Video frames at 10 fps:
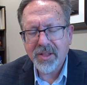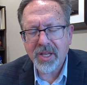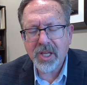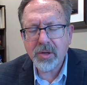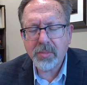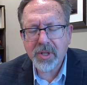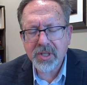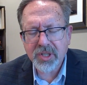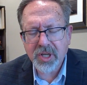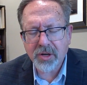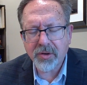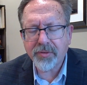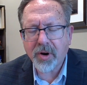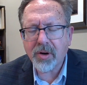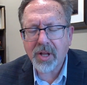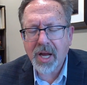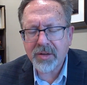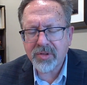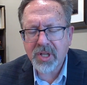that you'd be the center of our lives,